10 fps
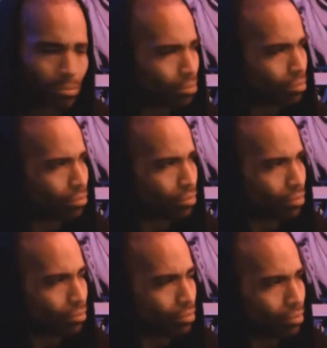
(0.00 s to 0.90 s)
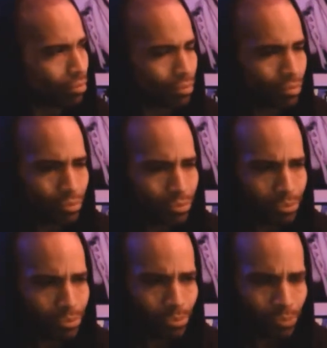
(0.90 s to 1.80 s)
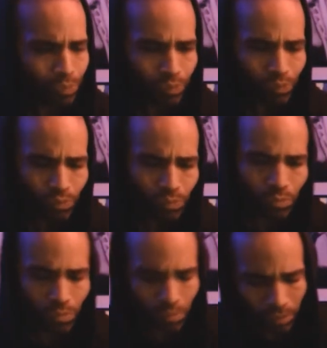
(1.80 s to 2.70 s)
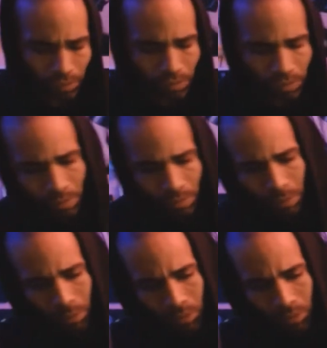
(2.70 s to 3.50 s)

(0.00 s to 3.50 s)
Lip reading: No words are spoken by the person on screen.